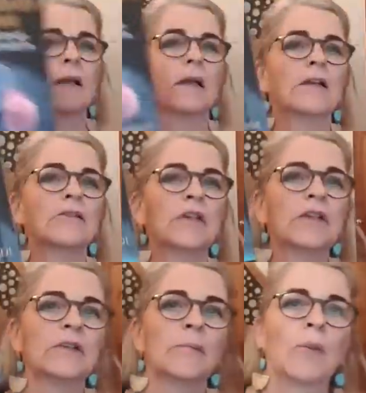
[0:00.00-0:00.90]
It's
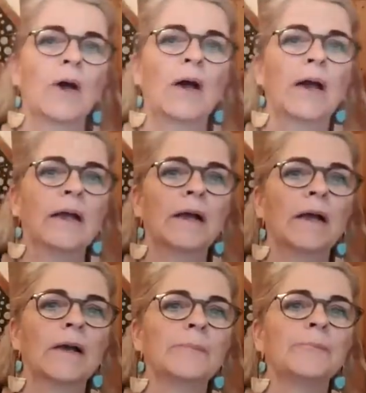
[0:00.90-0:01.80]
written
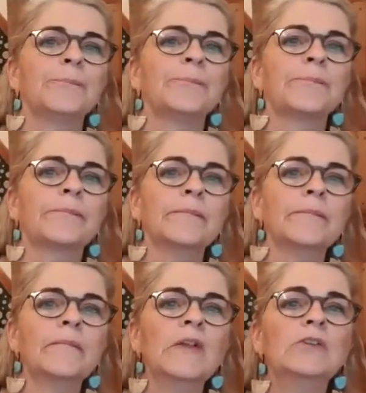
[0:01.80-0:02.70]
by
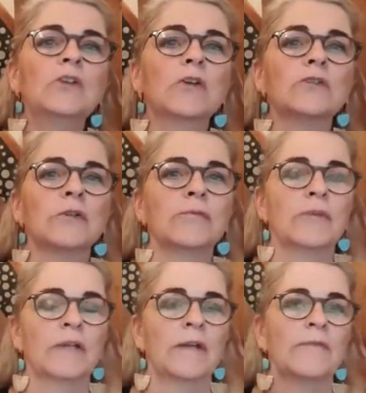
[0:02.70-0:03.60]
Joseph,
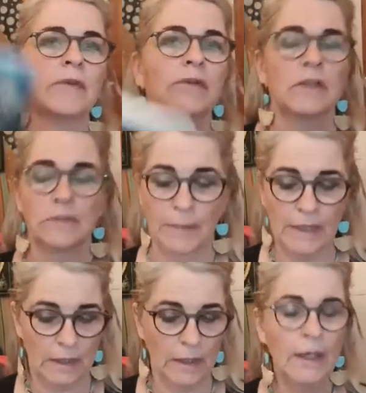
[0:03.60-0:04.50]
whatever, it doesn't
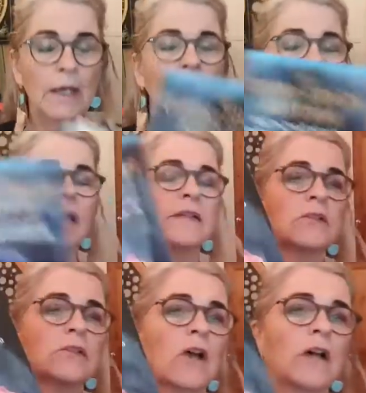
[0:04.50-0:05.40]
matter. He's
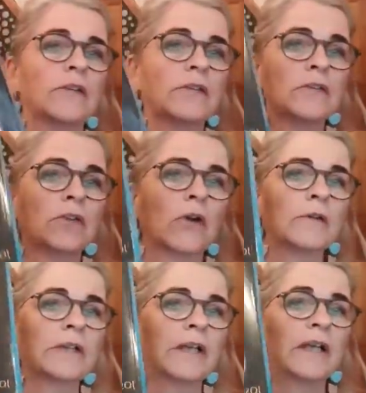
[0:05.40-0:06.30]
a scientist though,
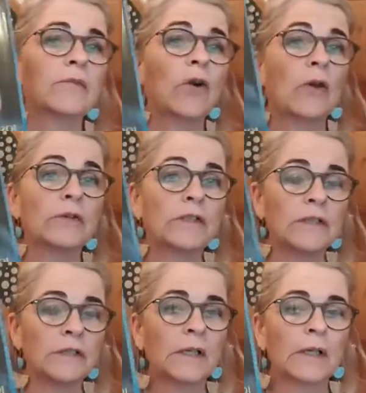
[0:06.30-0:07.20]
and he wrote
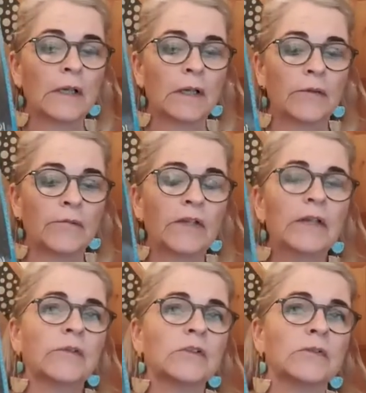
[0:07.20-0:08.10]
this when
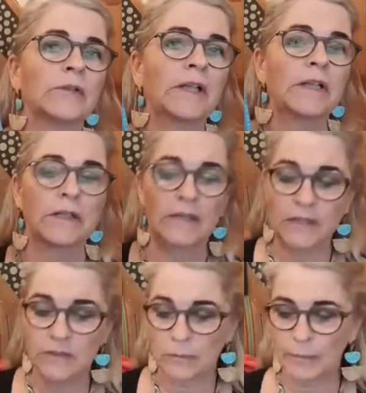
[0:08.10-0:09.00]
he was already
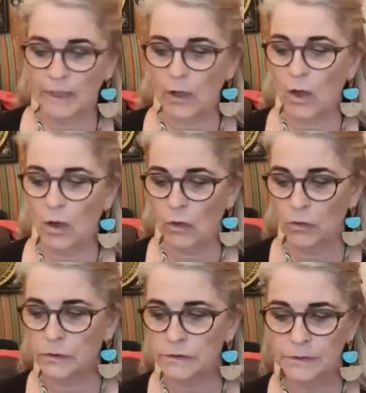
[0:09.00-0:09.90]
reasonably
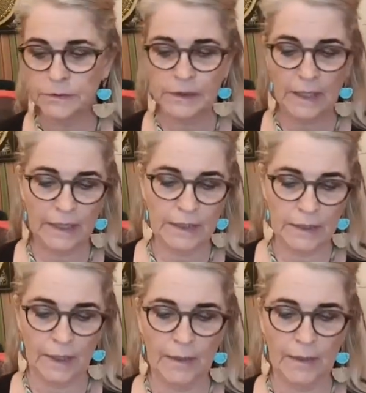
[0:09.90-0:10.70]
old, and